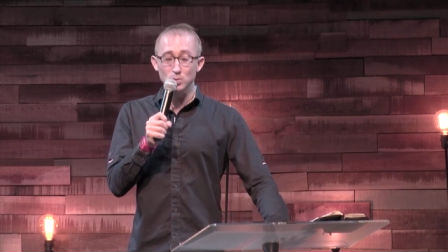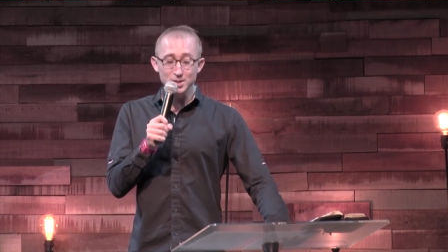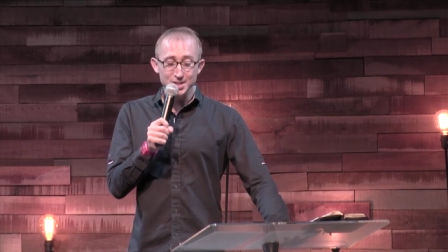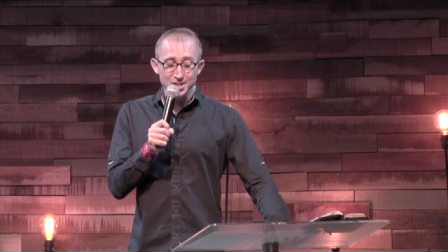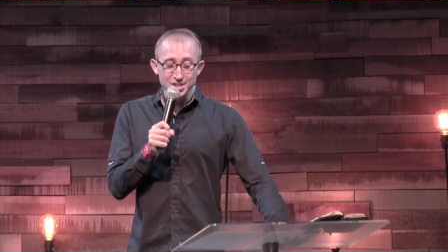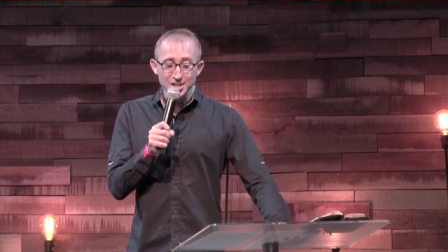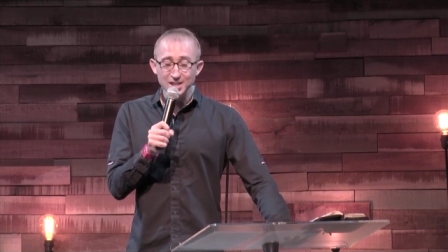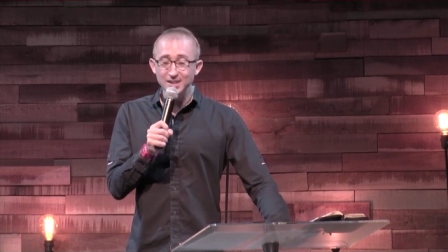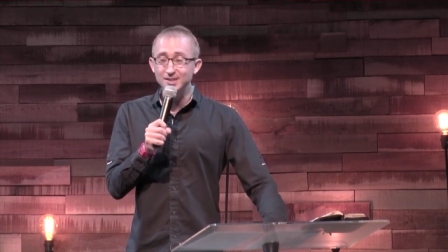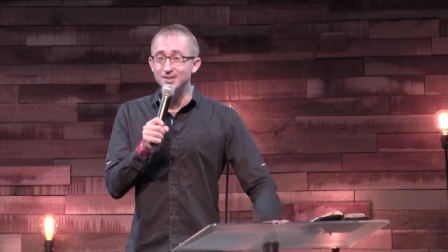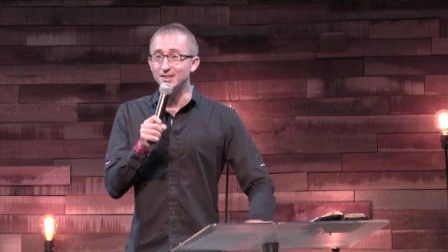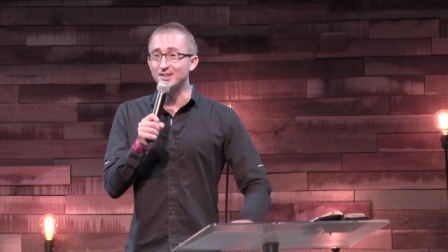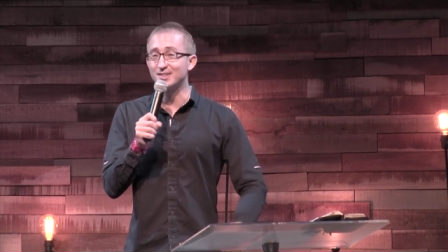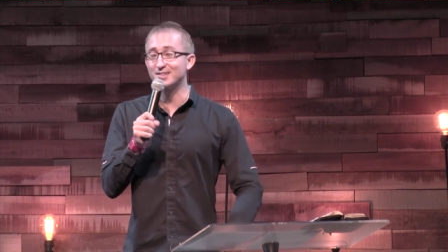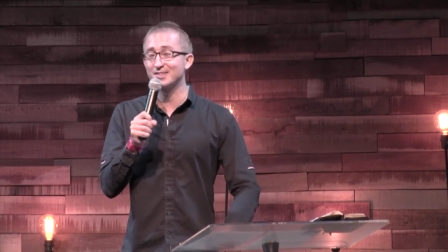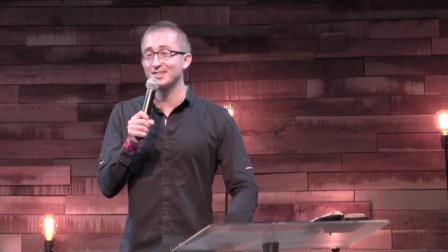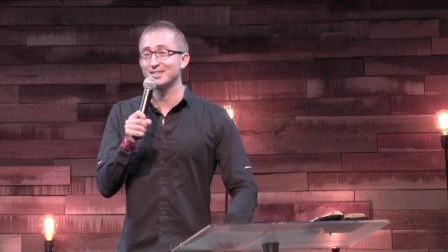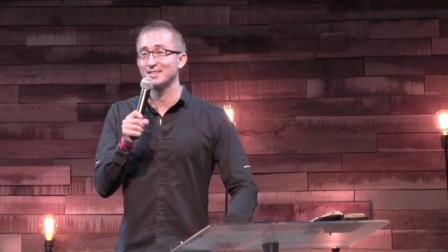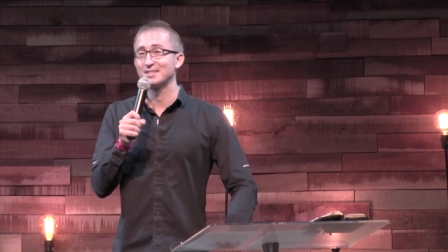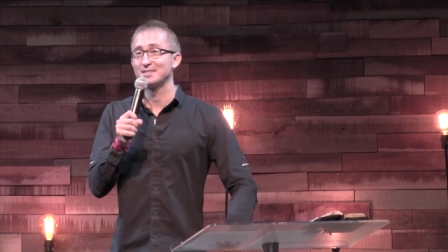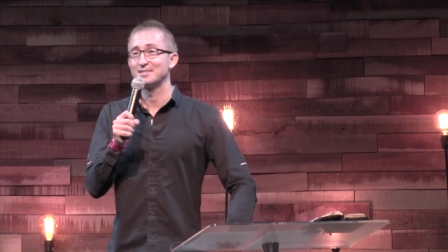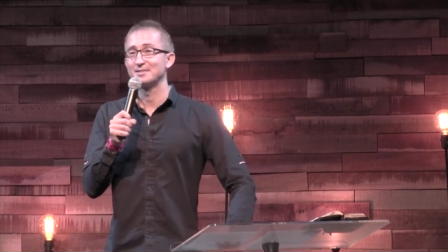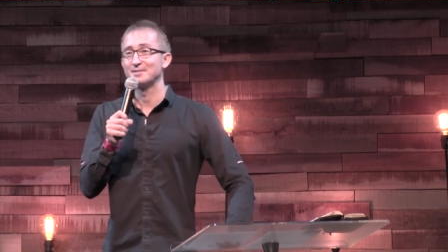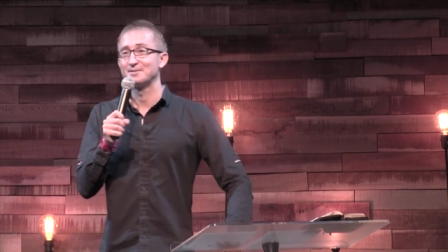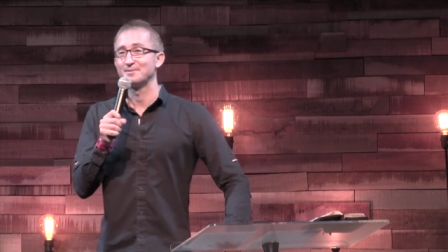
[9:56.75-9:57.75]
Jesus.
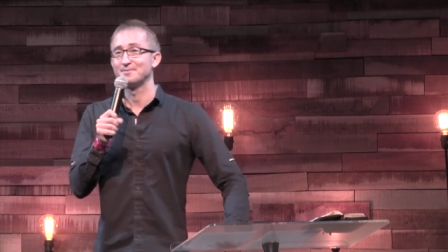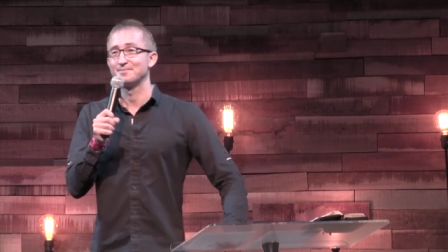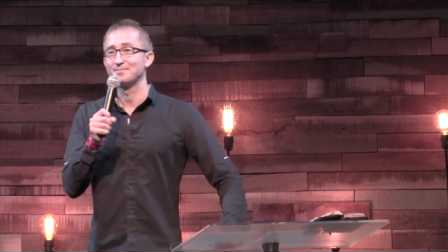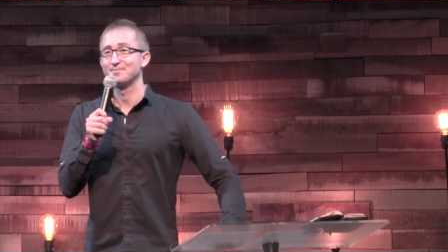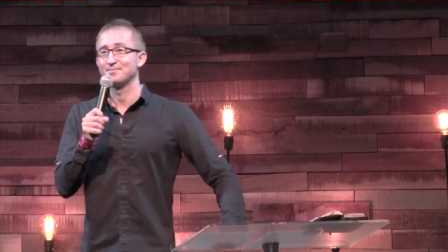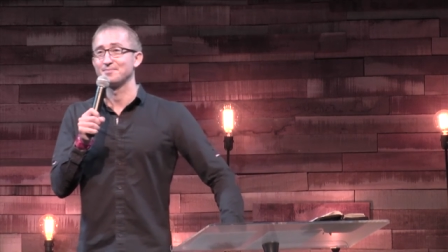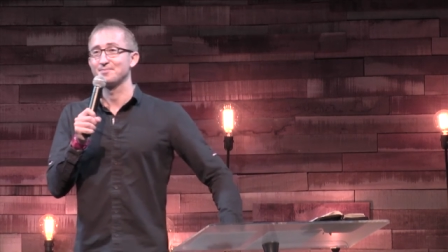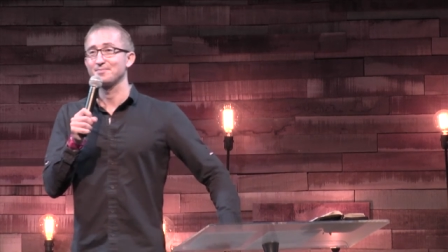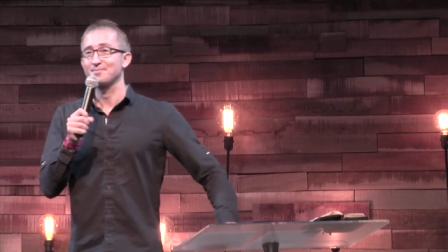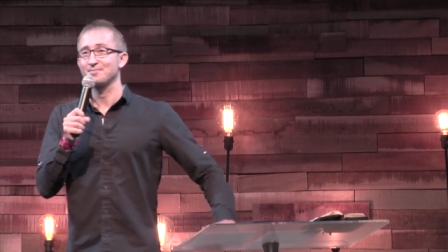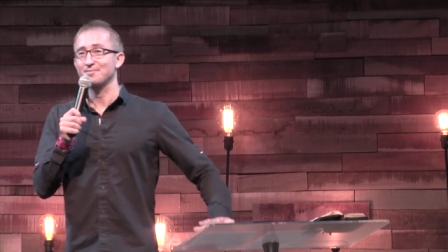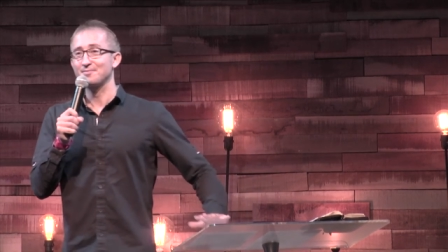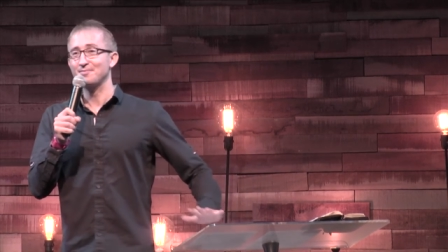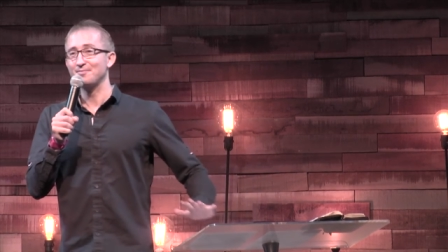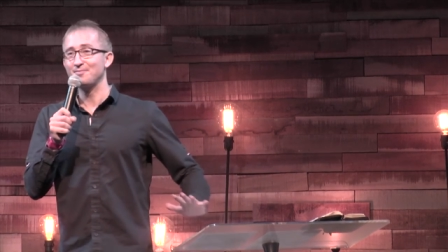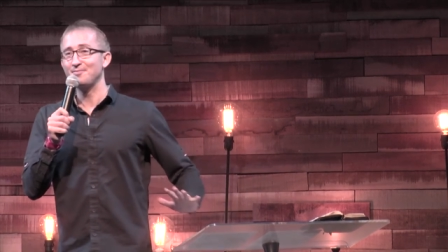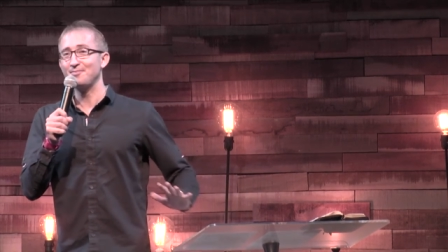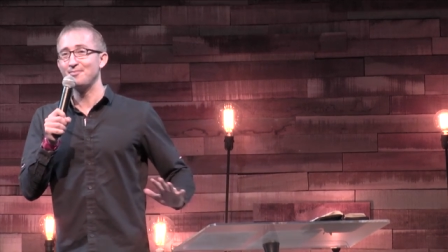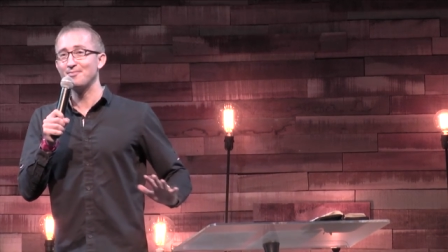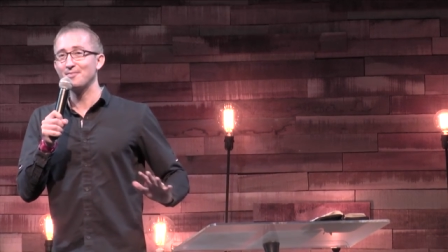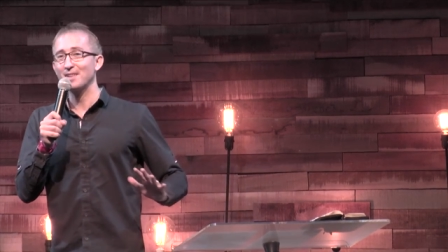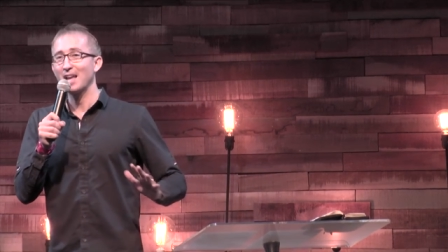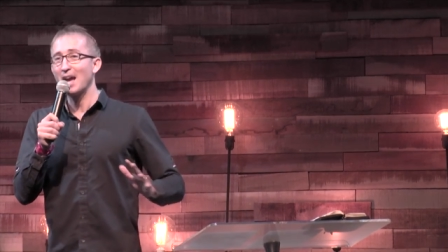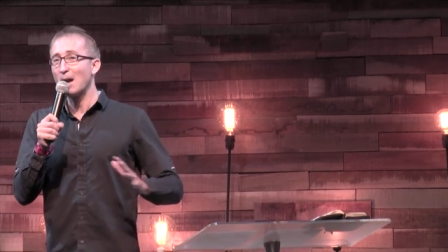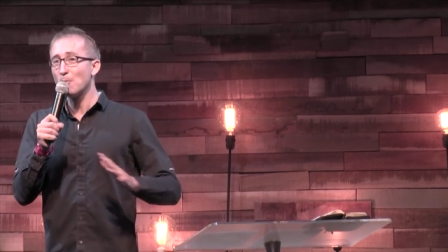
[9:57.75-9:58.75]

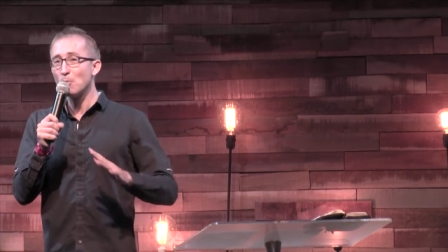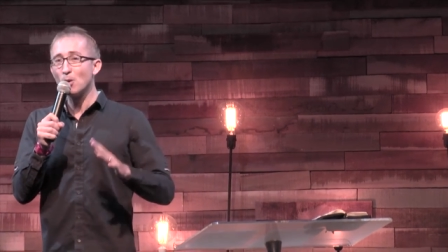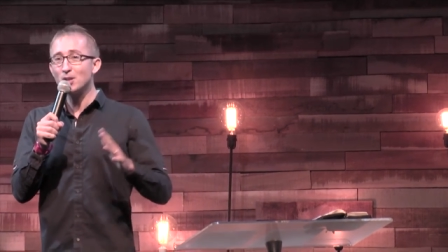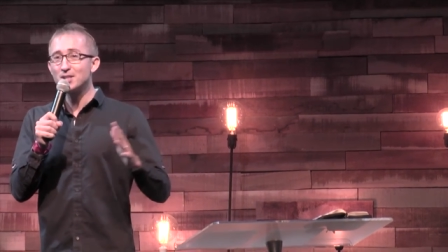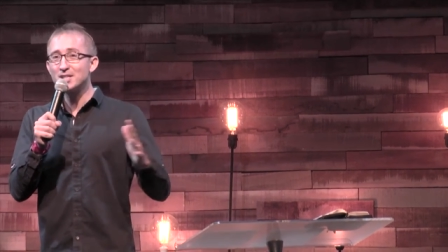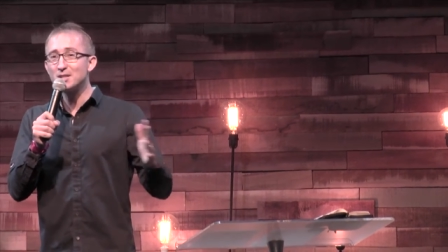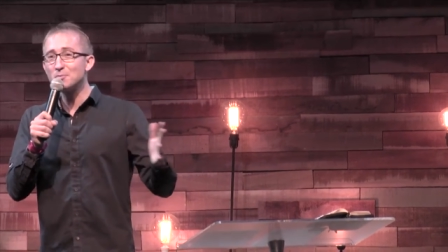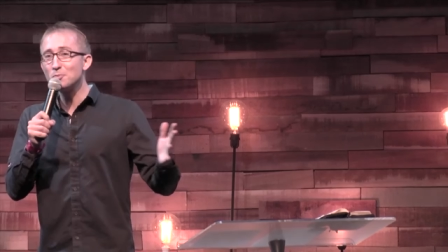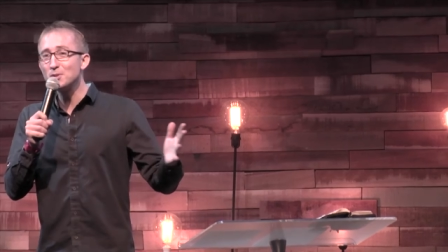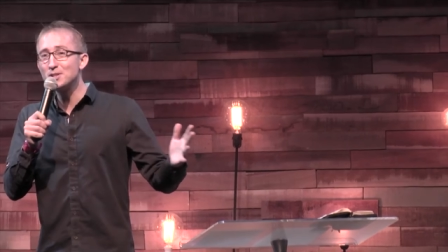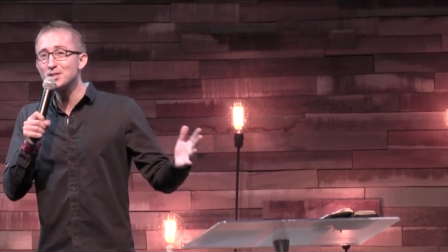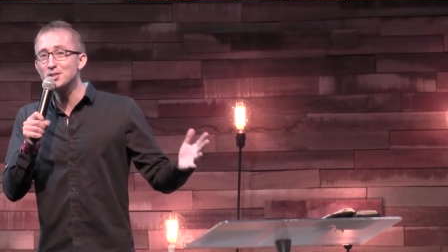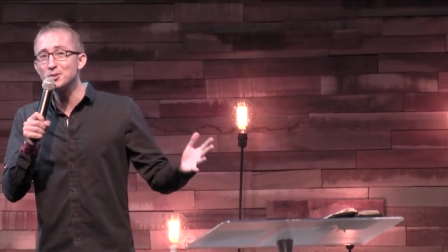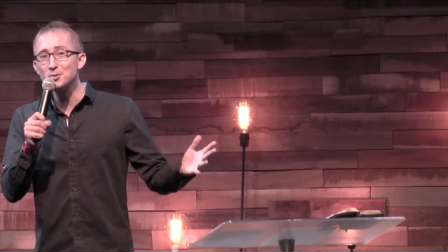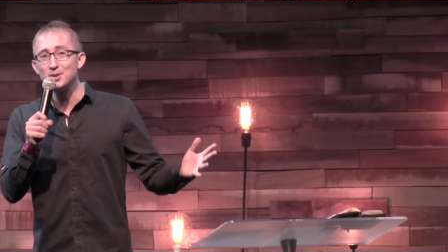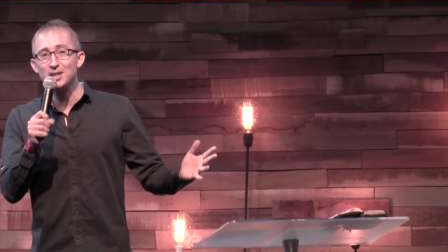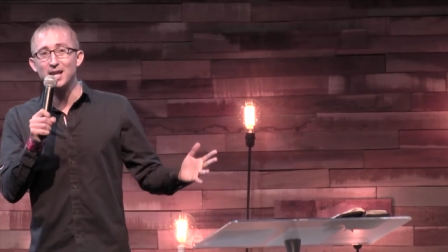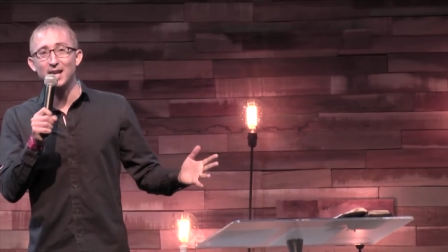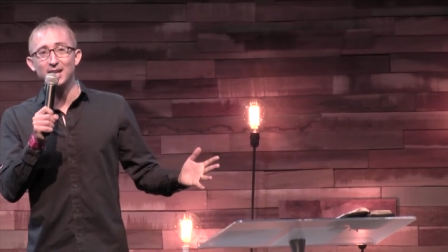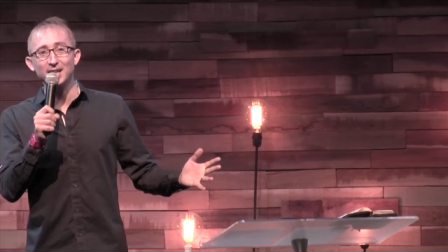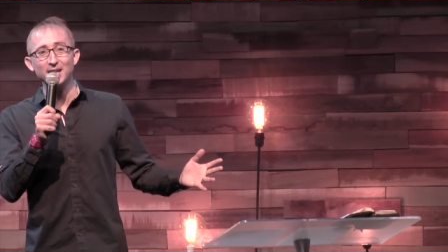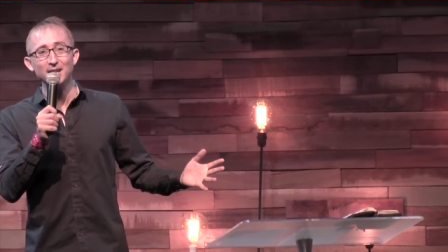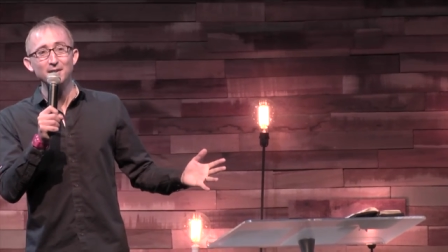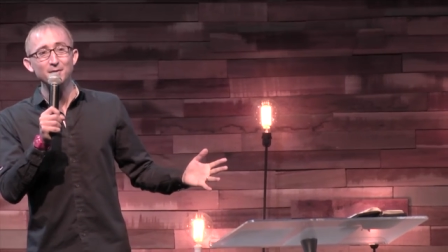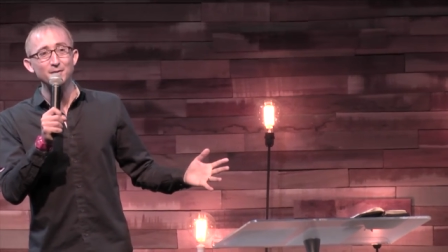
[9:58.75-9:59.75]
And what did we do with that
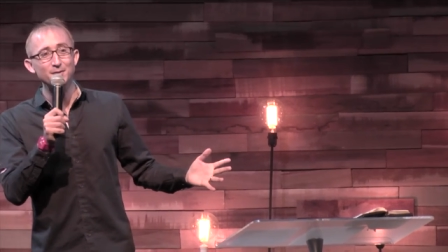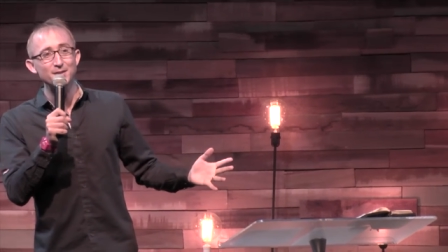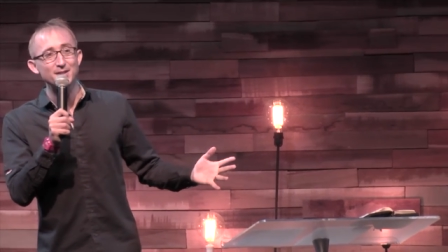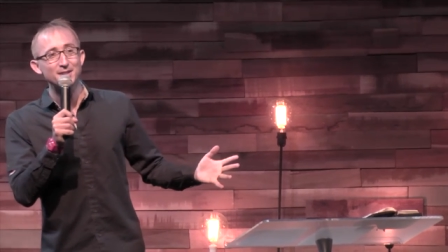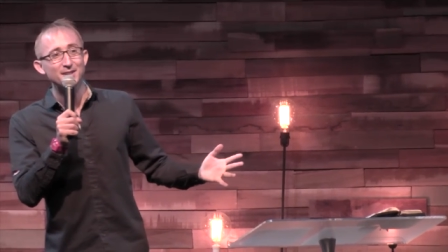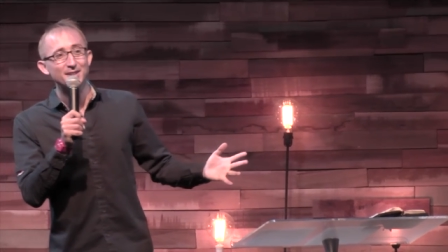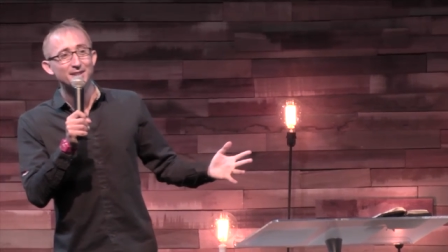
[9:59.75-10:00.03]
gift?